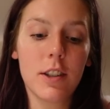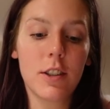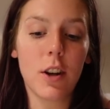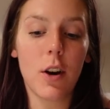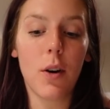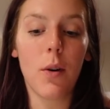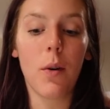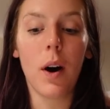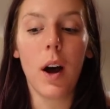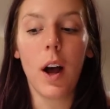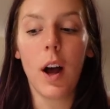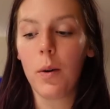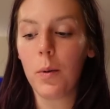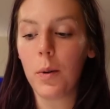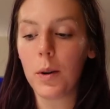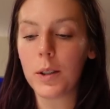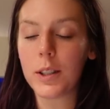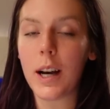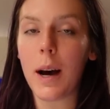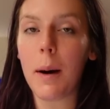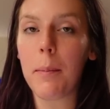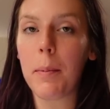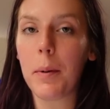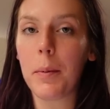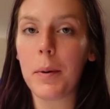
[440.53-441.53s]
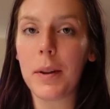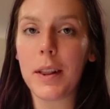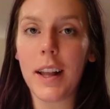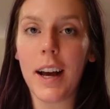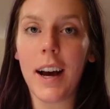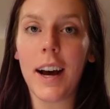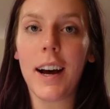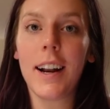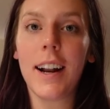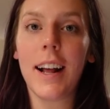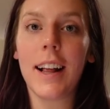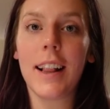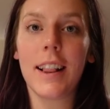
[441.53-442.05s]
So we'll top it with
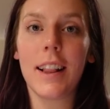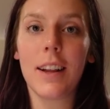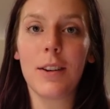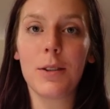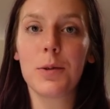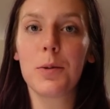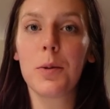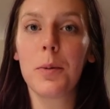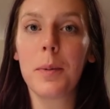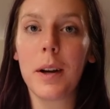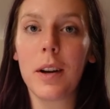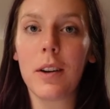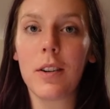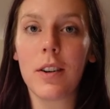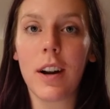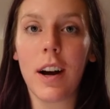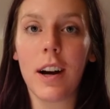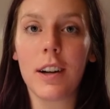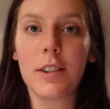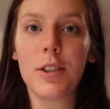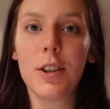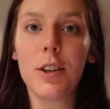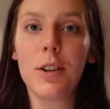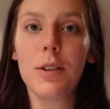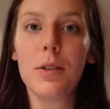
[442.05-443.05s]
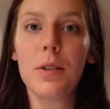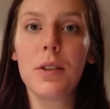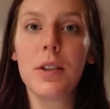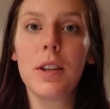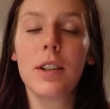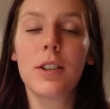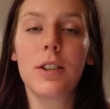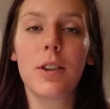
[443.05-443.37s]
that and those will be our nachos.